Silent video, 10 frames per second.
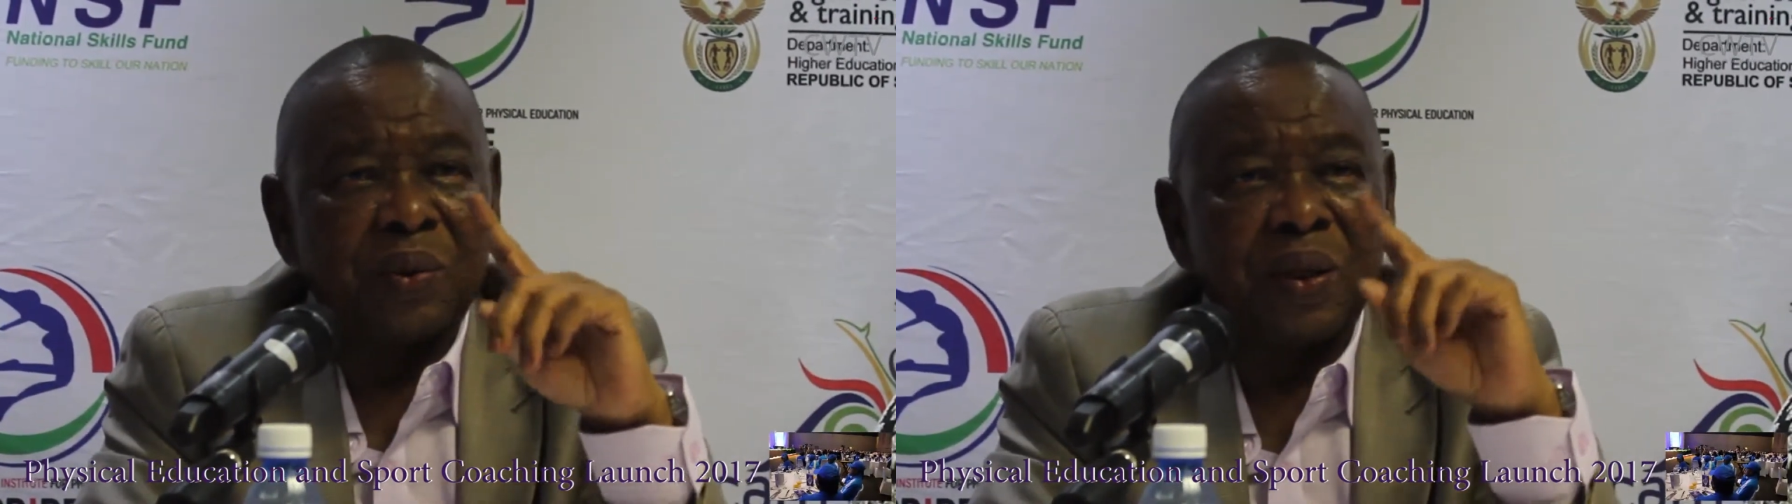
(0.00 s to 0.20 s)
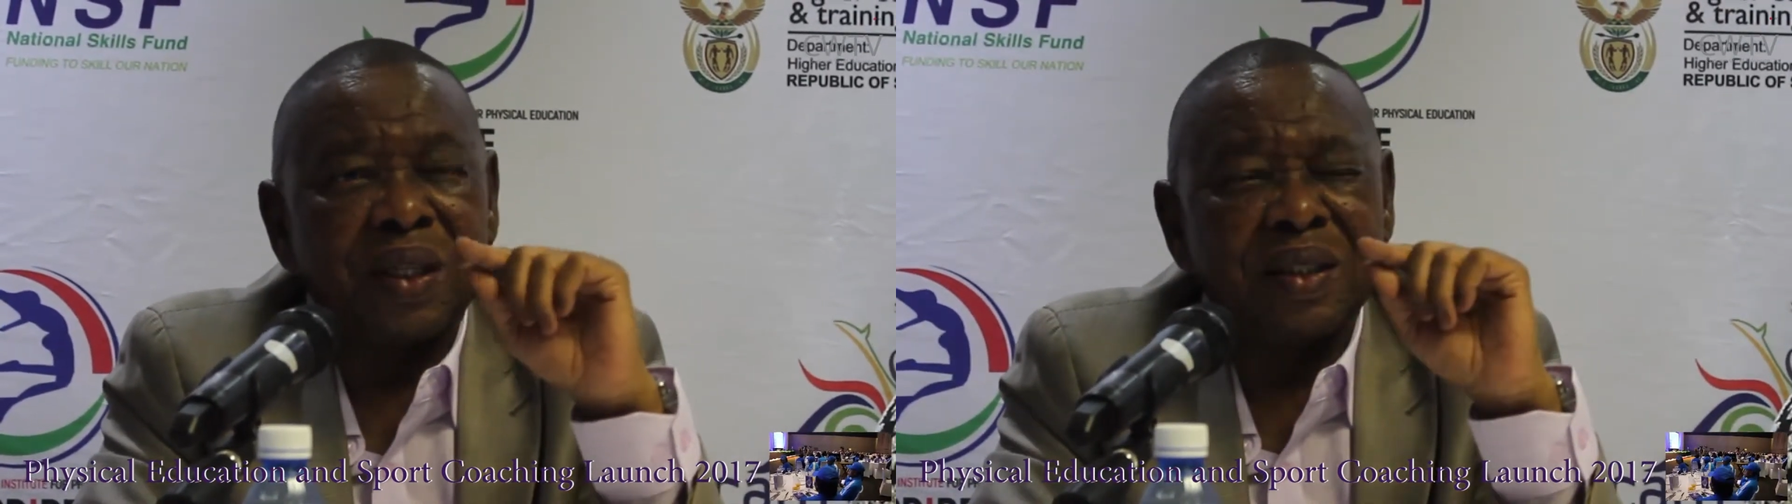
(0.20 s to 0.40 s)

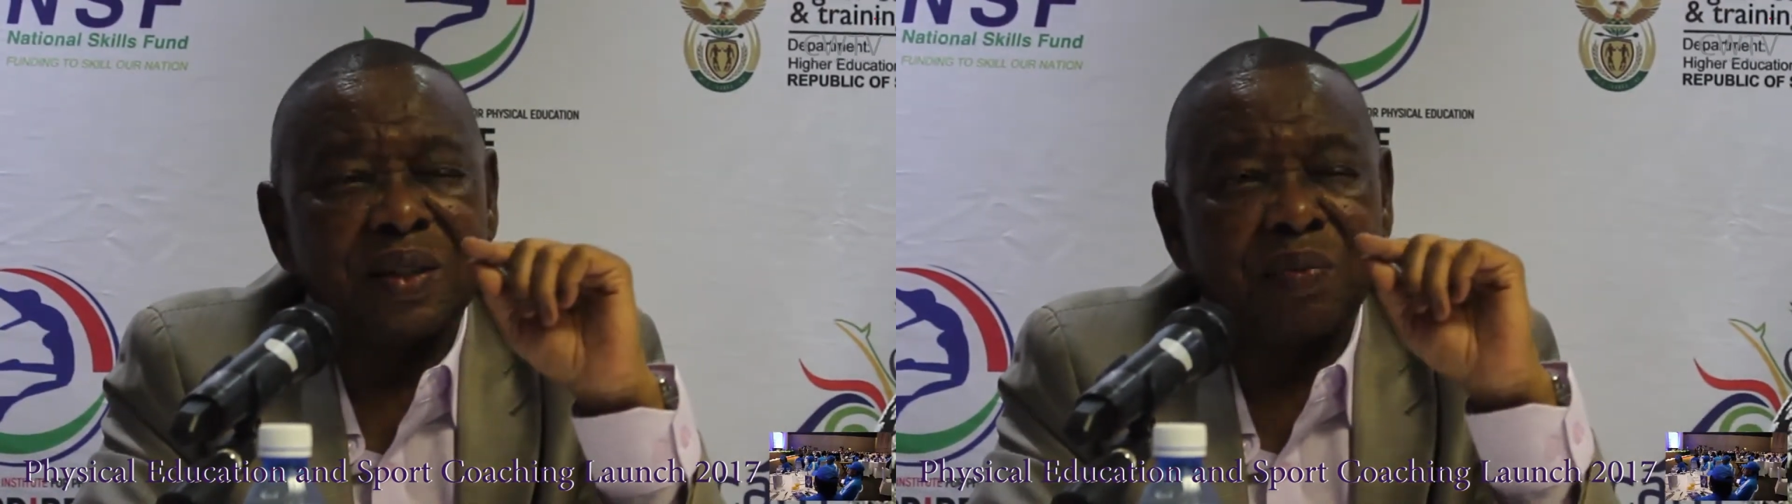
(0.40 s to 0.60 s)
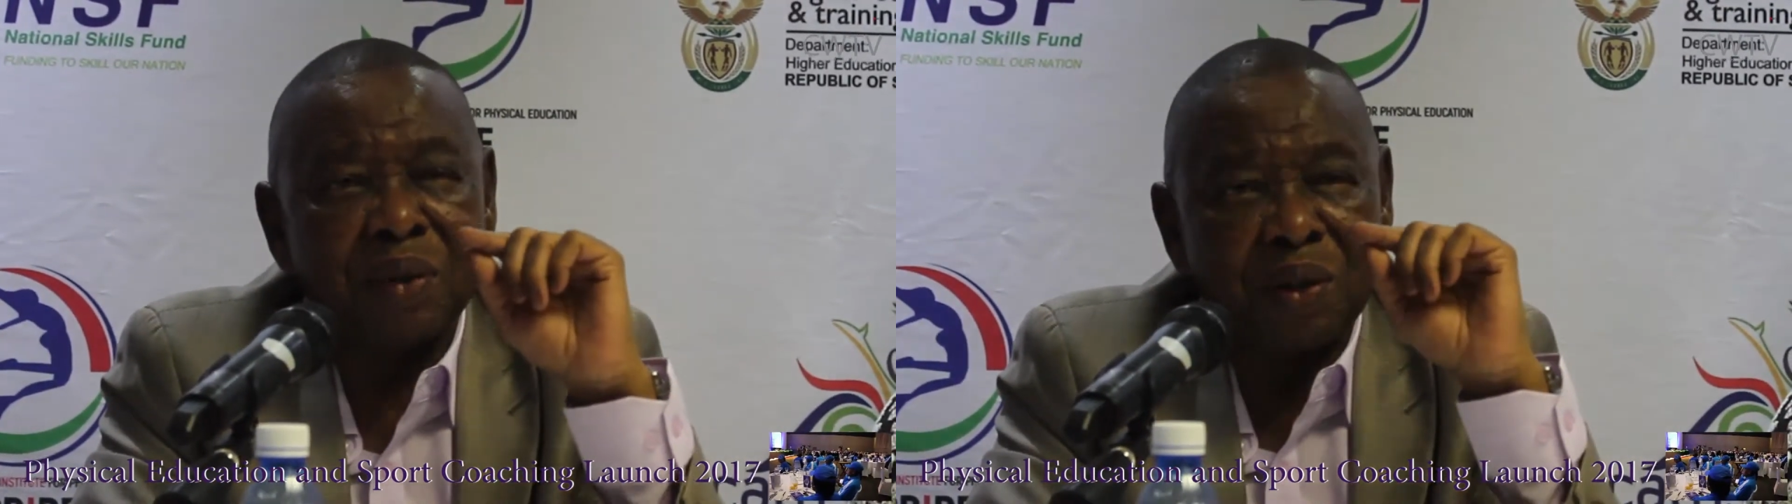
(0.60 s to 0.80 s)
well is
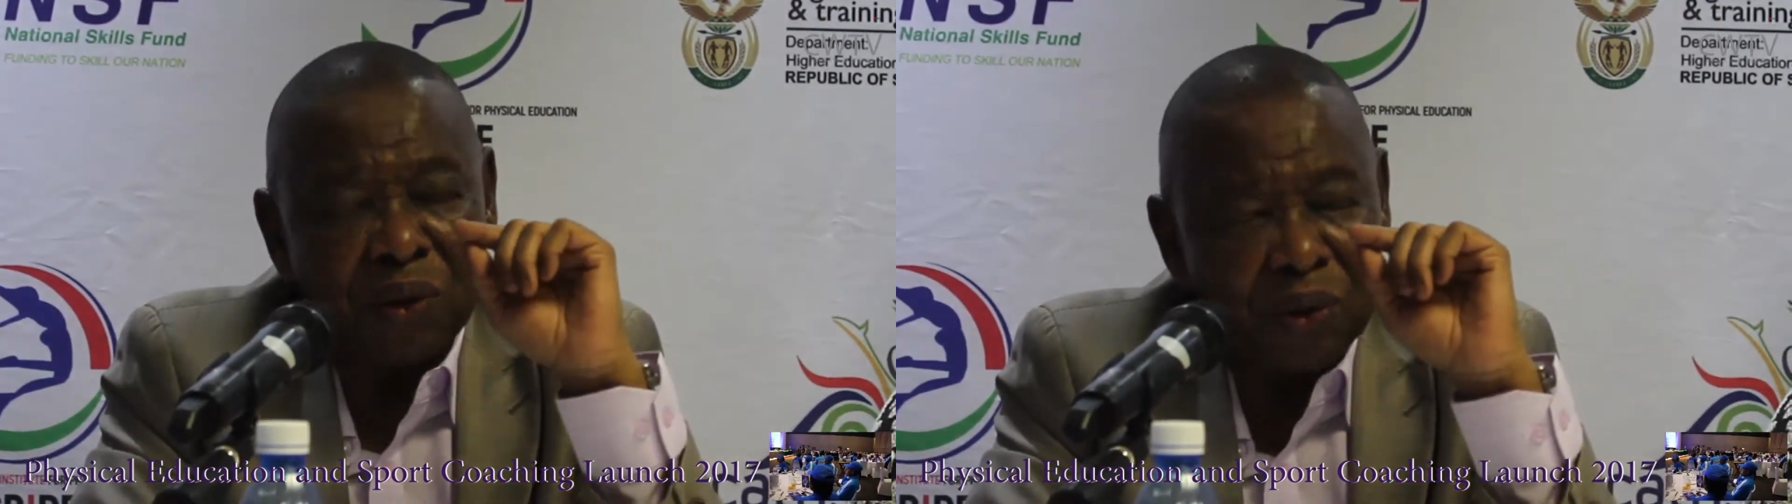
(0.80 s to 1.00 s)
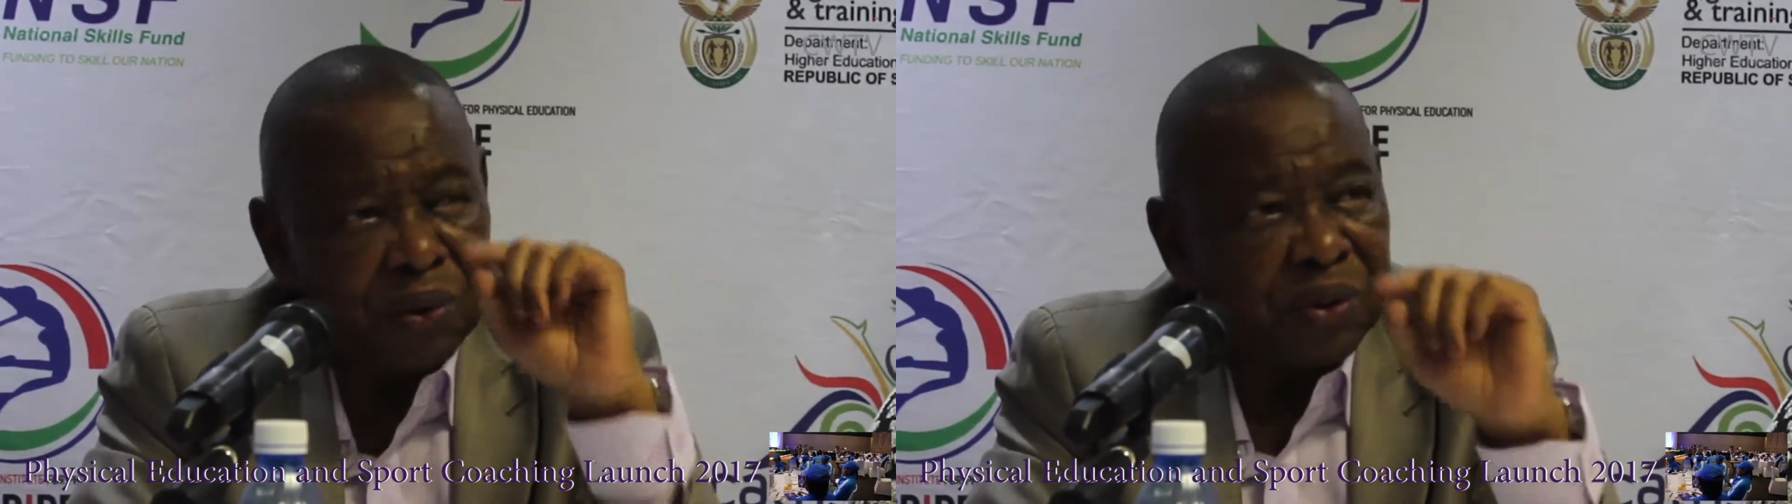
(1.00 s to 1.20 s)

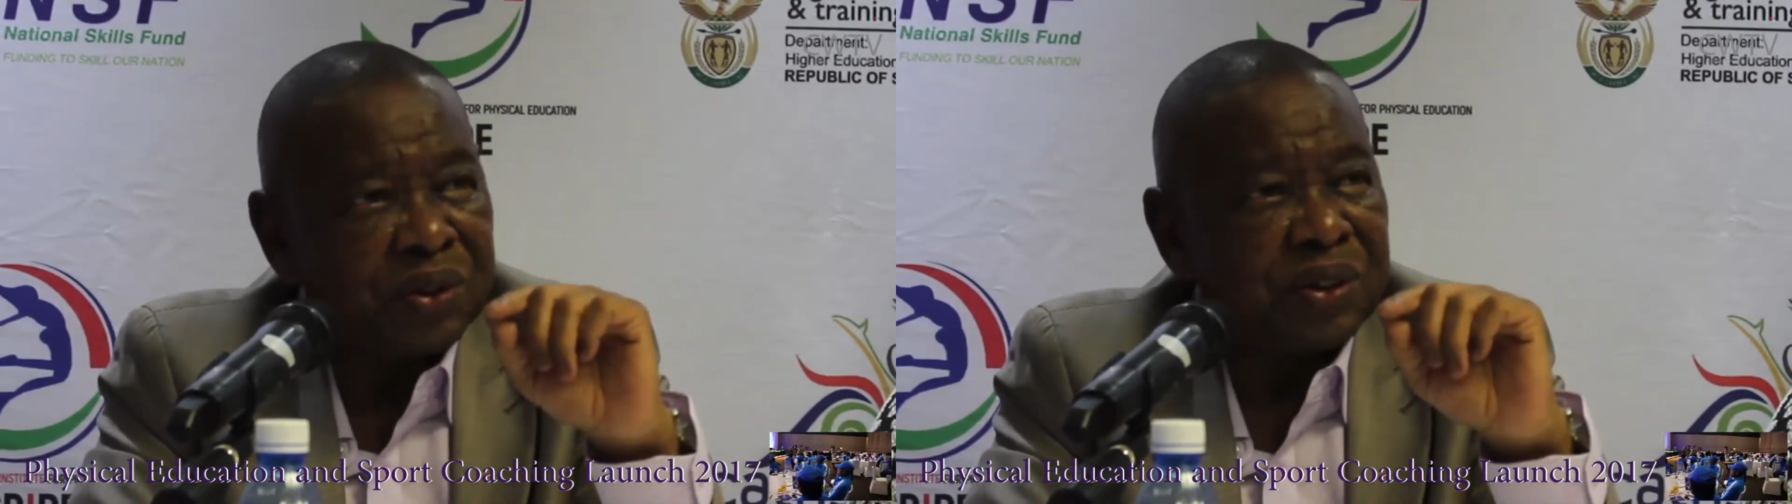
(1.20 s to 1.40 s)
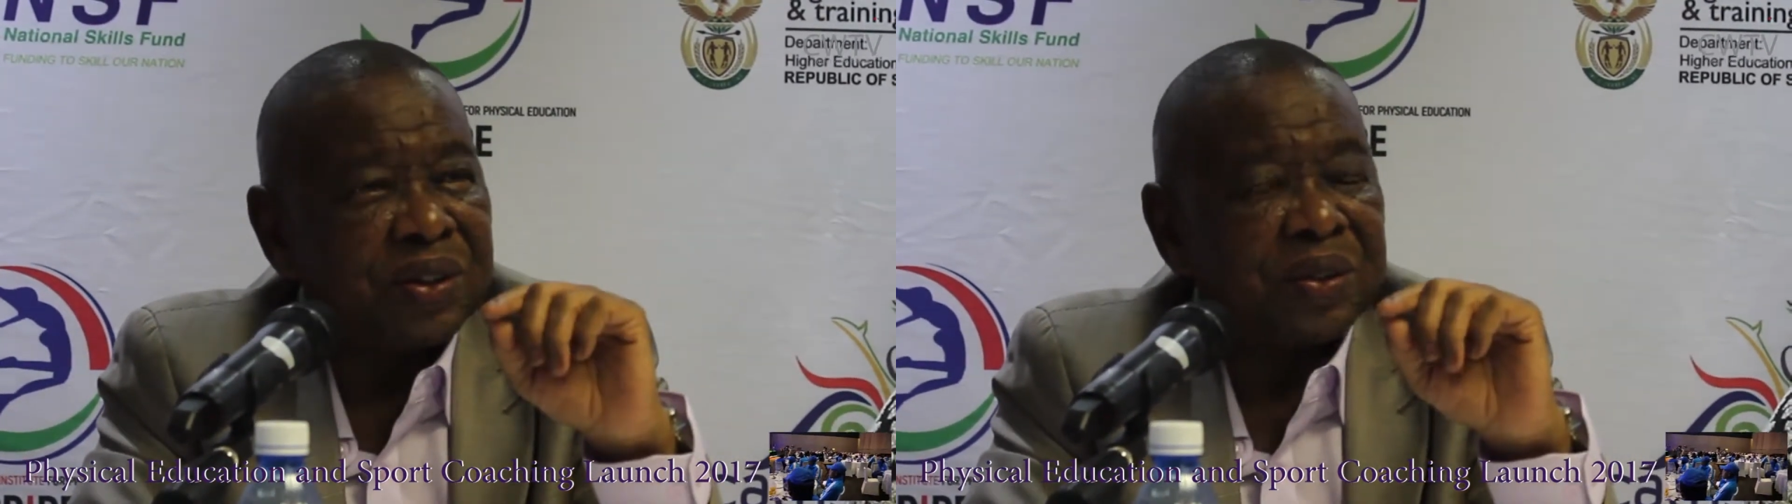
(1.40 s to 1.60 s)

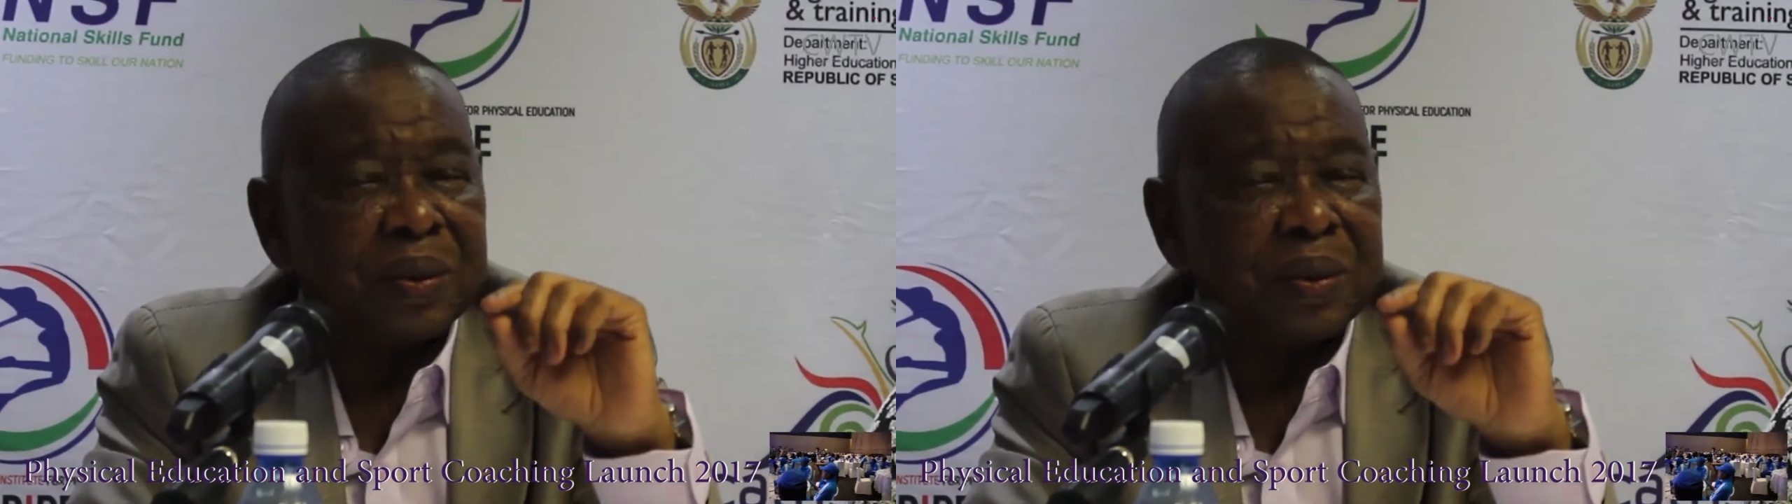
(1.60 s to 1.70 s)
because